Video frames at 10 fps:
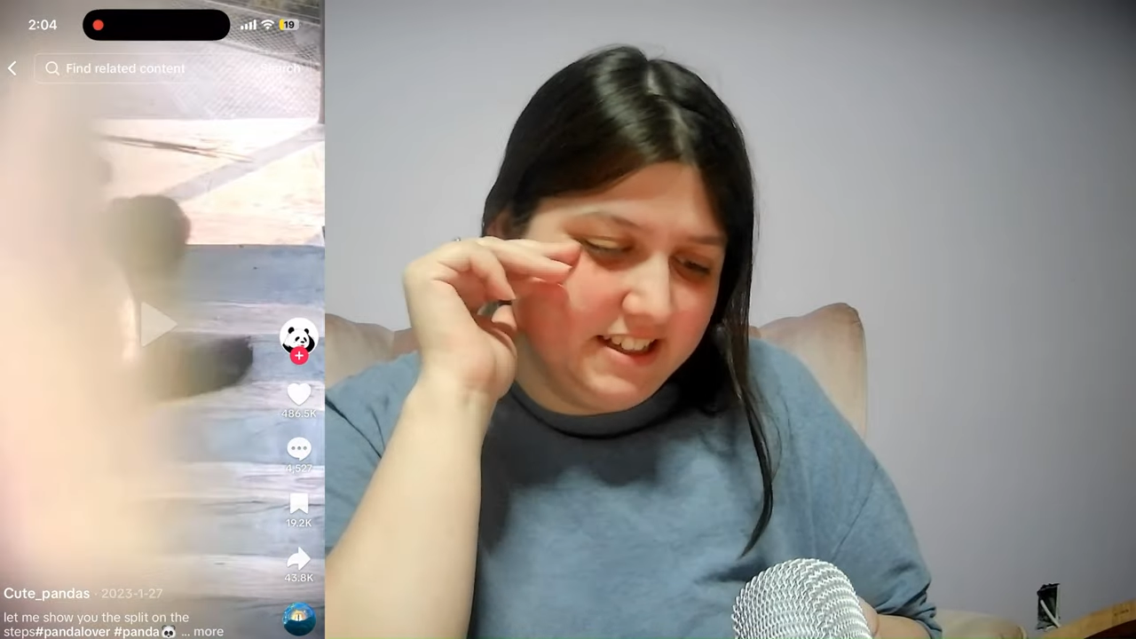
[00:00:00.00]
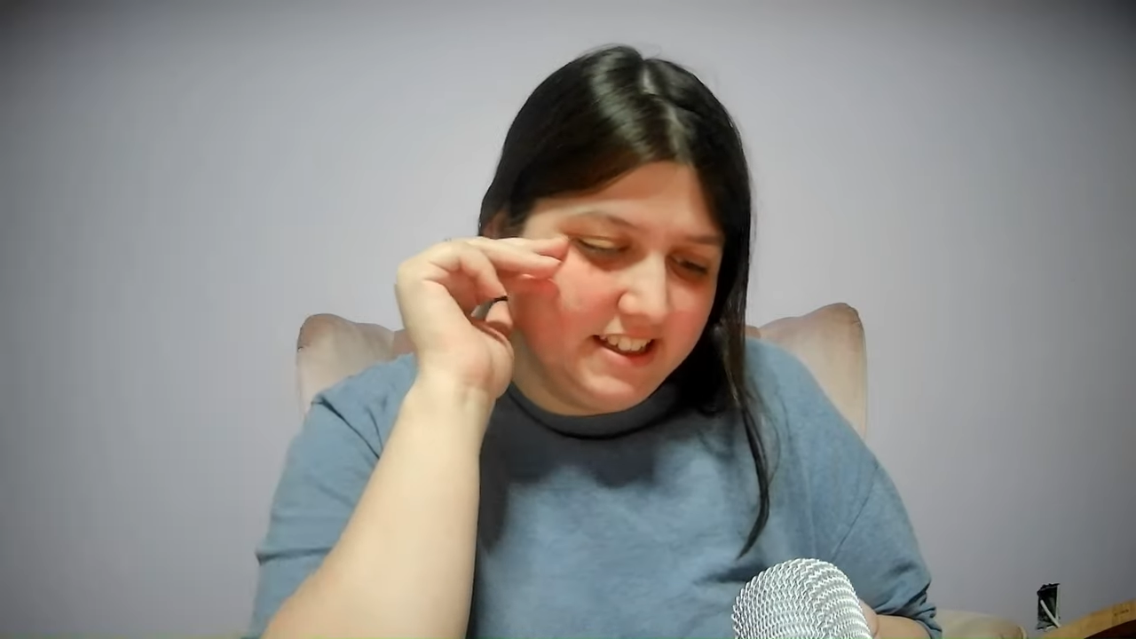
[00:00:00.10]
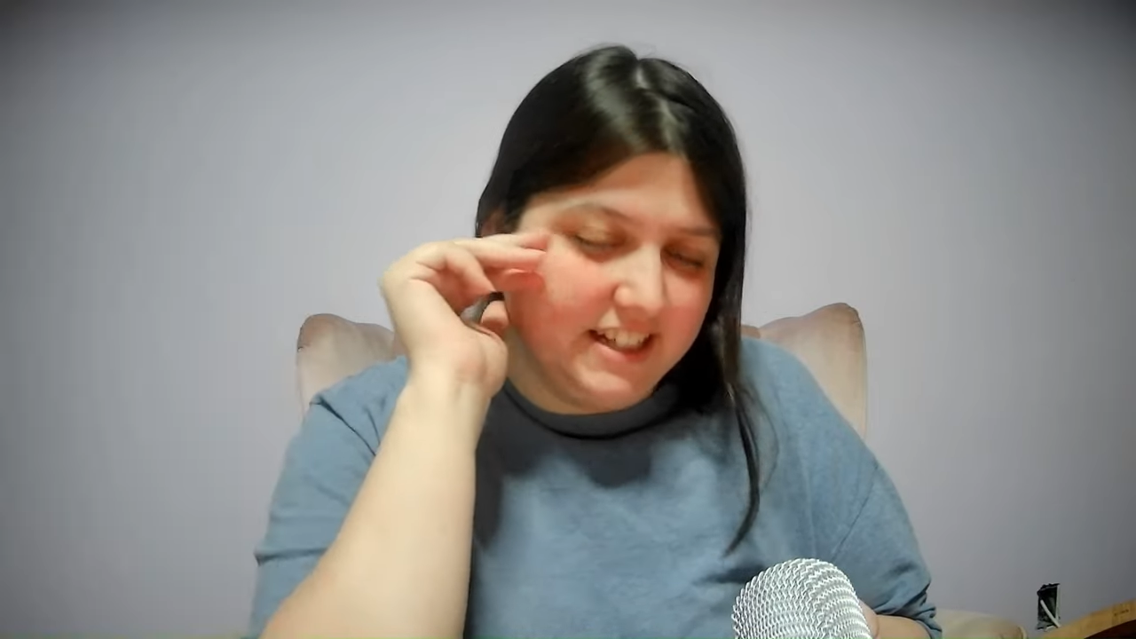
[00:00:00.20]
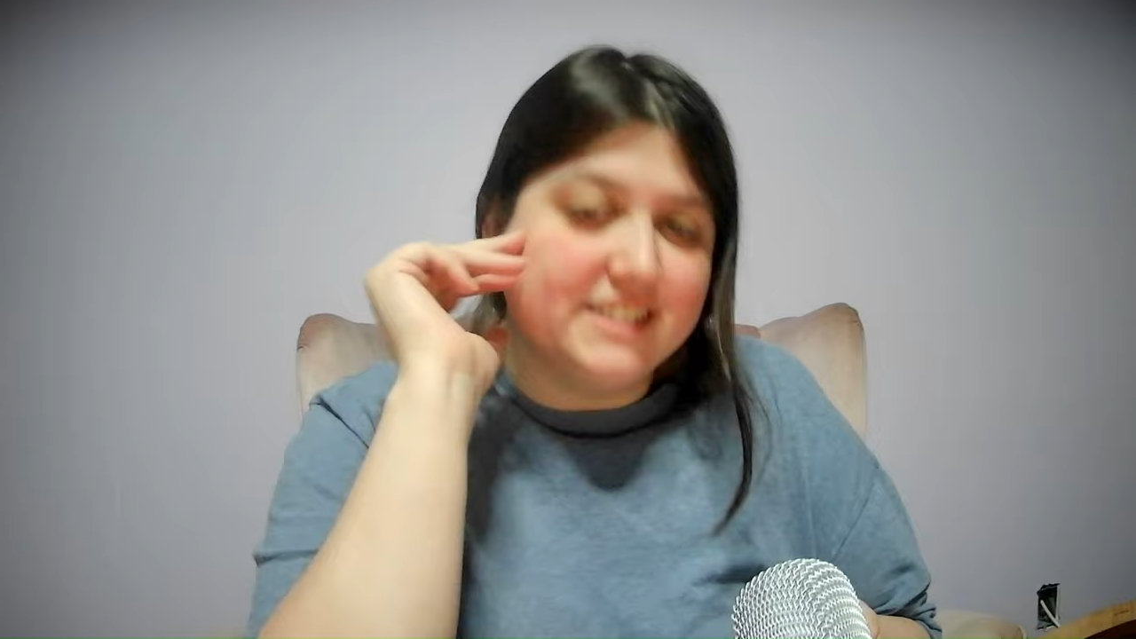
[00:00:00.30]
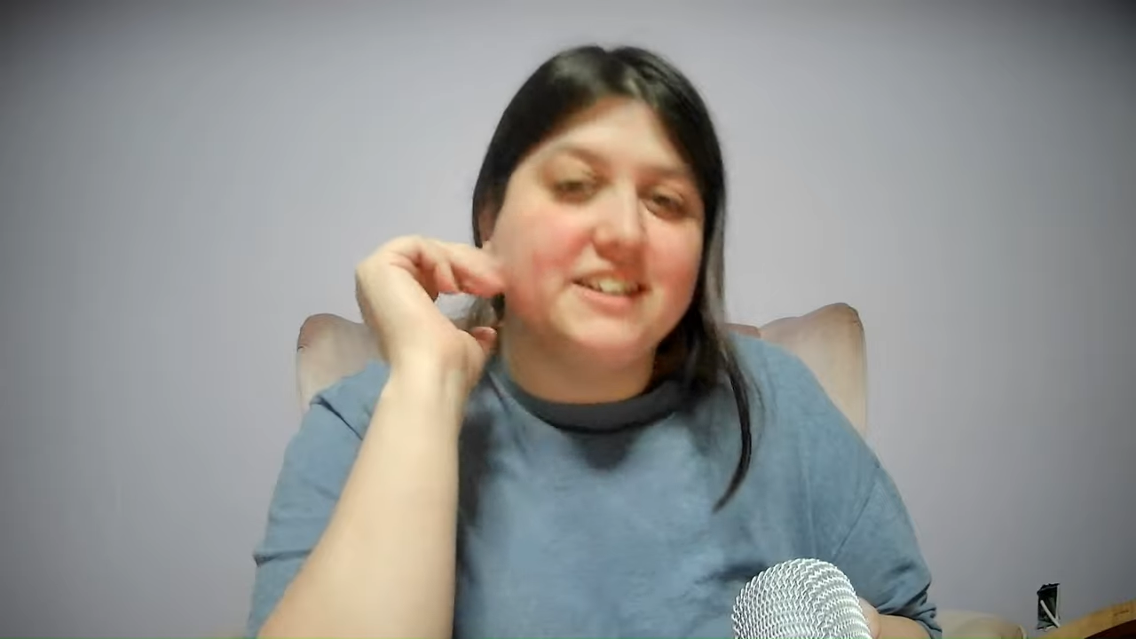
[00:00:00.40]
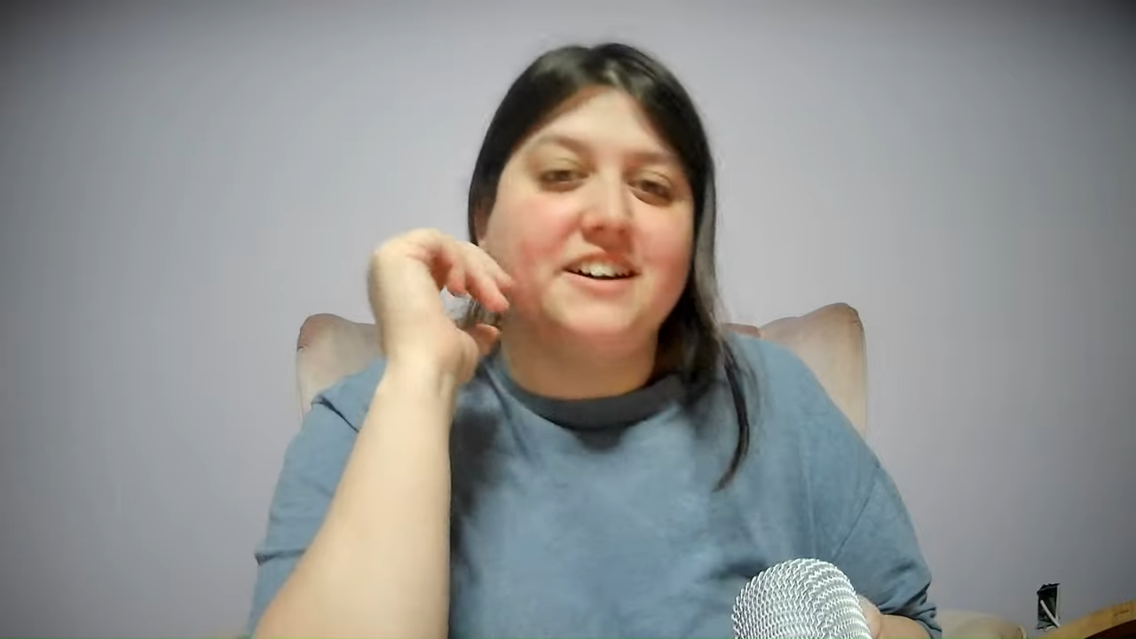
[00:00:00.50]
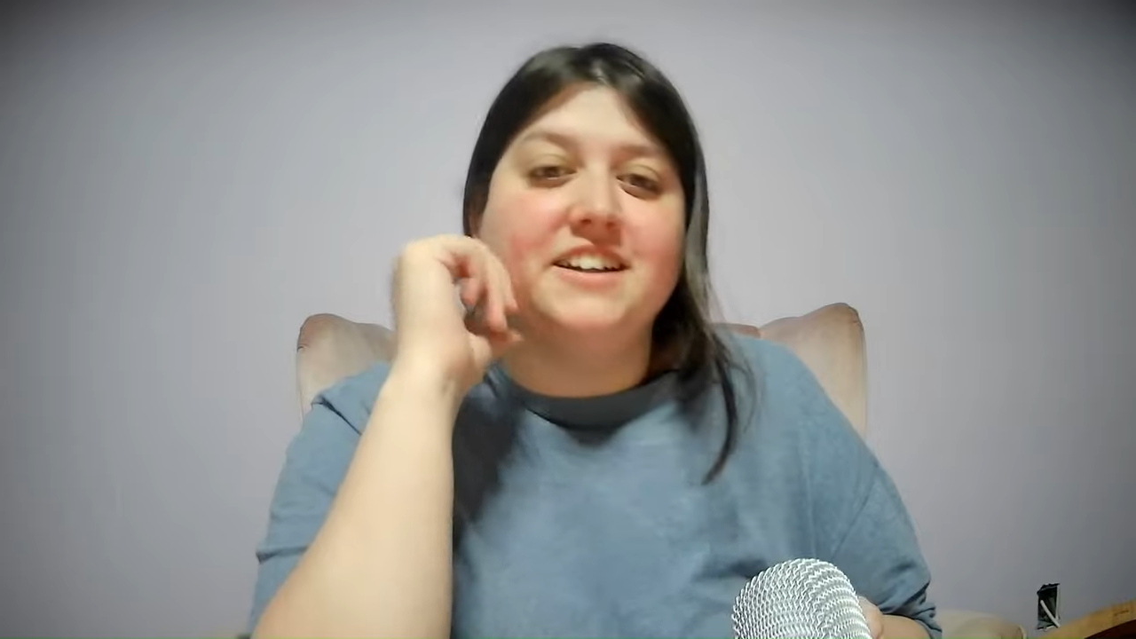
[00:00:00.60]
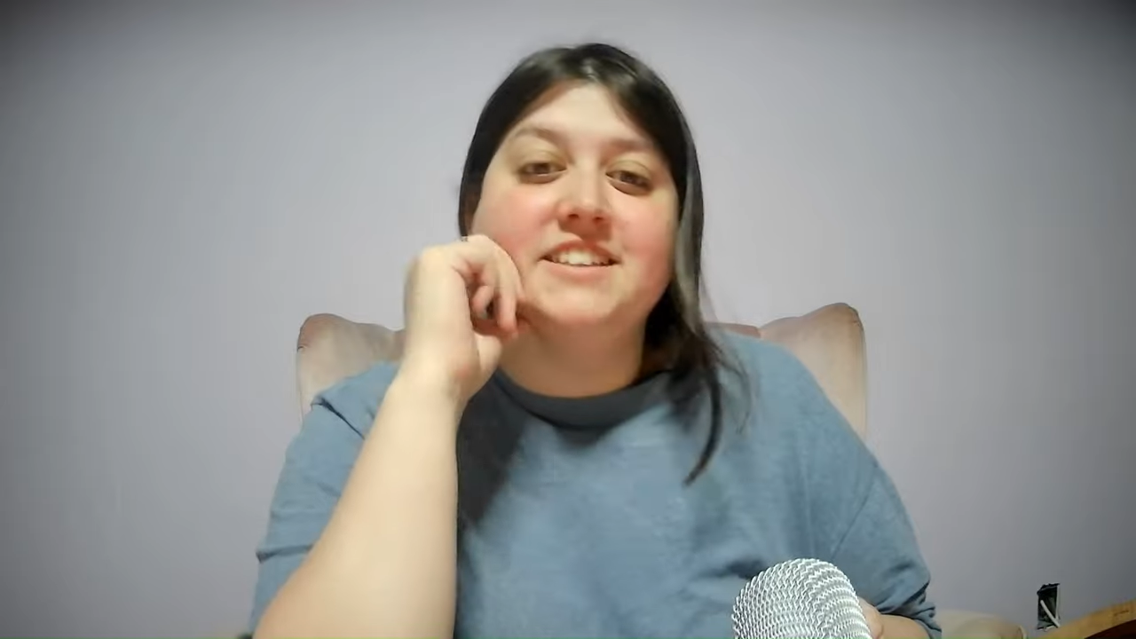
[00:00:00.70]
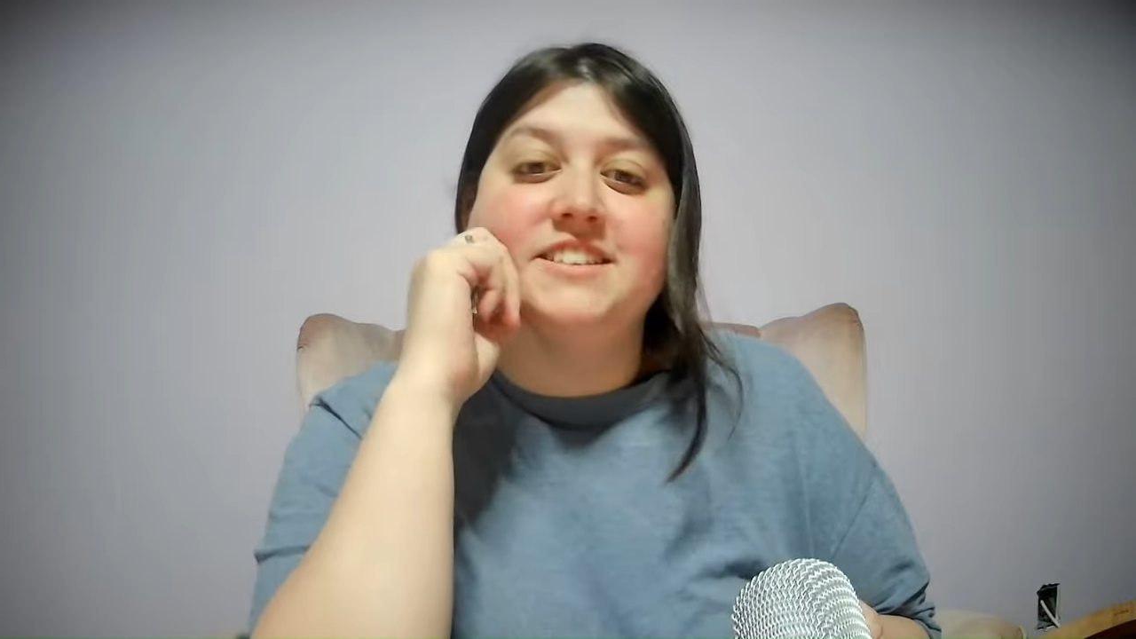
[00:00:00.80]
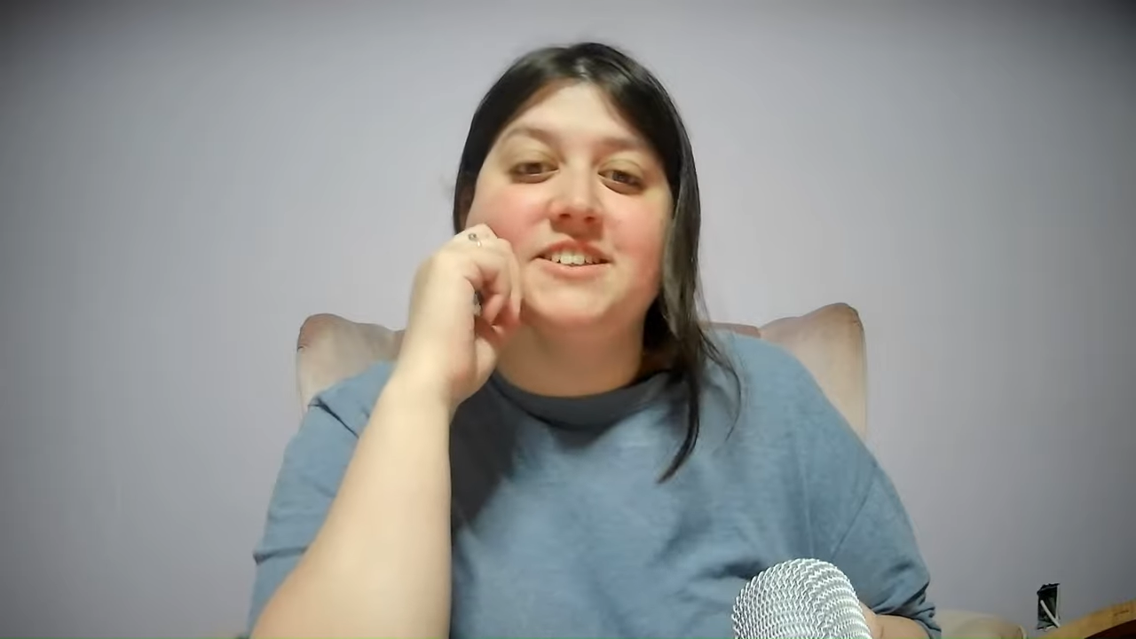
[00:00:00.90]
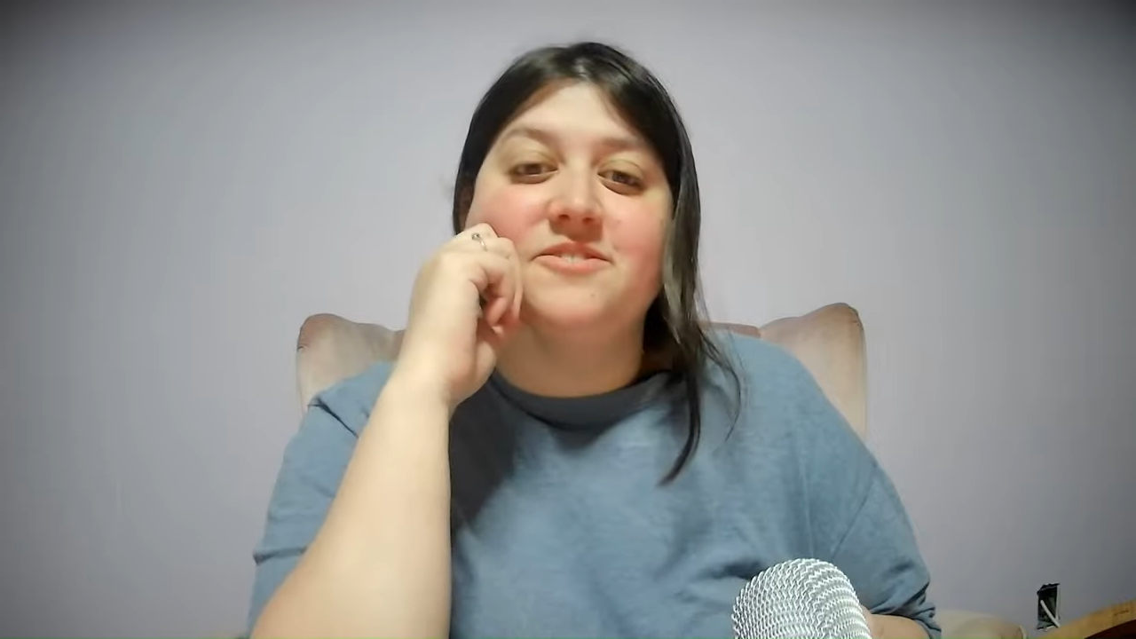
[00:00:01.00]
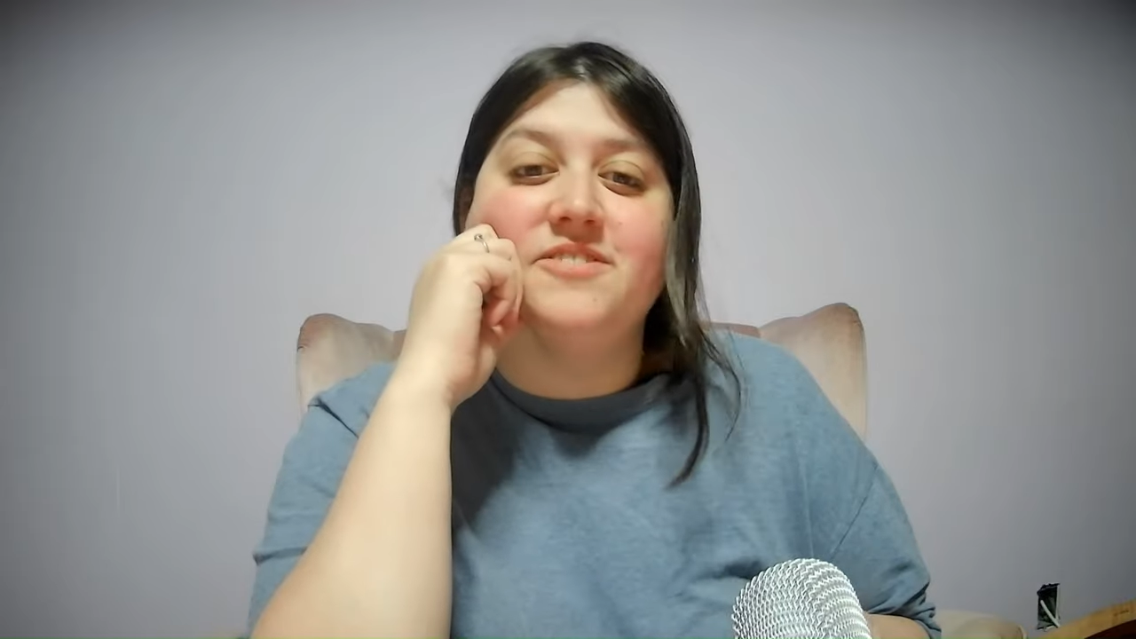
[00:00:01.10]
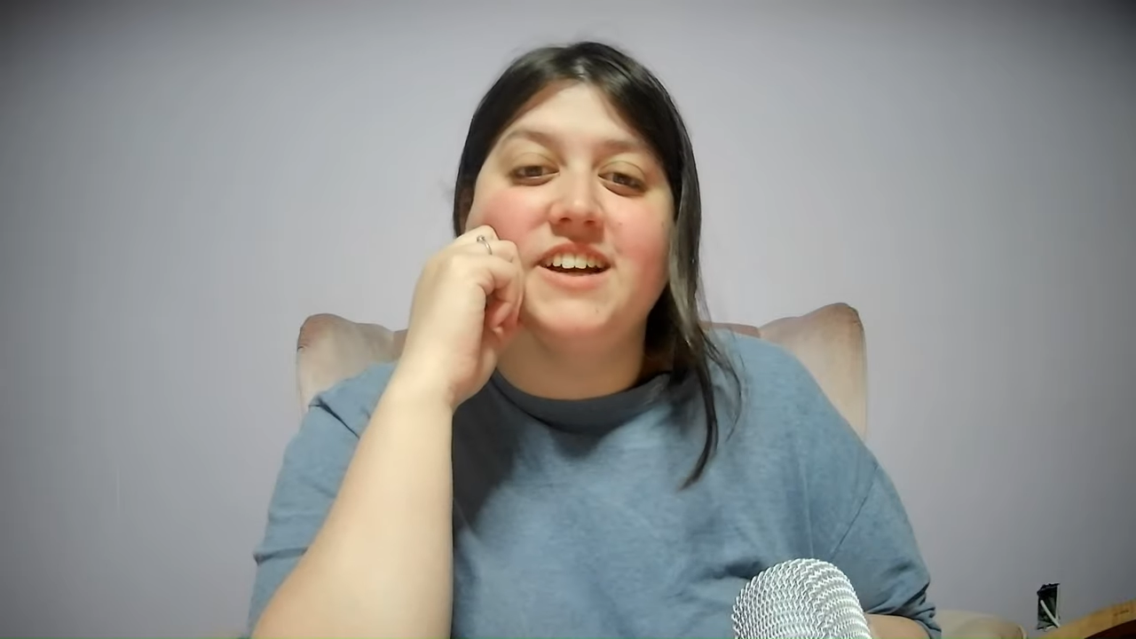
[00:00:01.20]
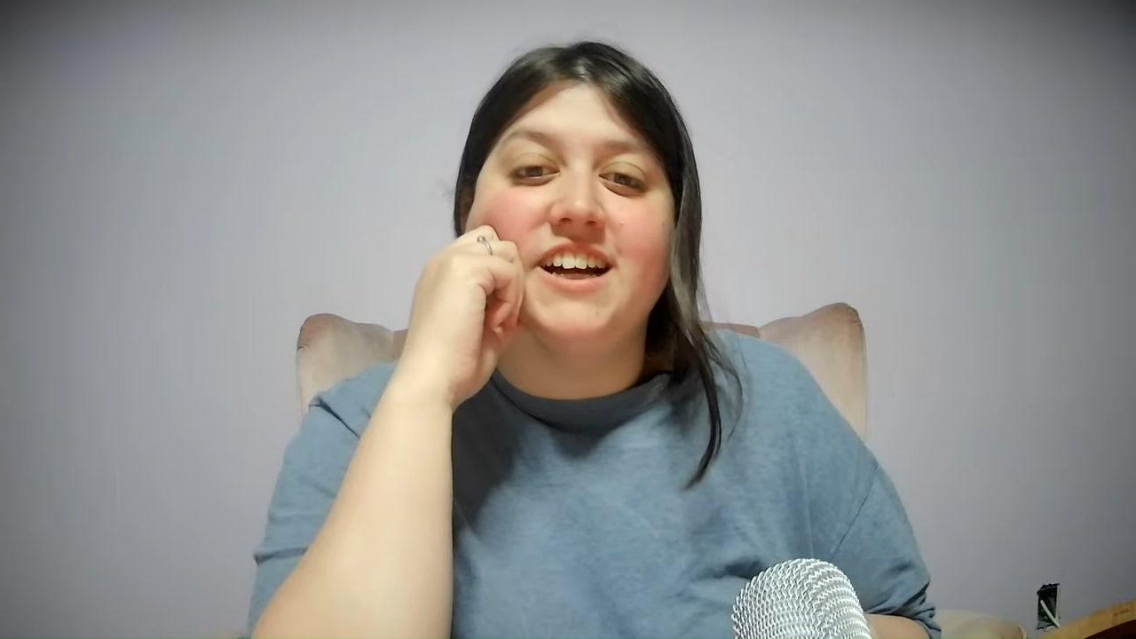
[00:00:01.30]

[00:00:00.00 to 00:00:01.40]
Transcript: That's awesome.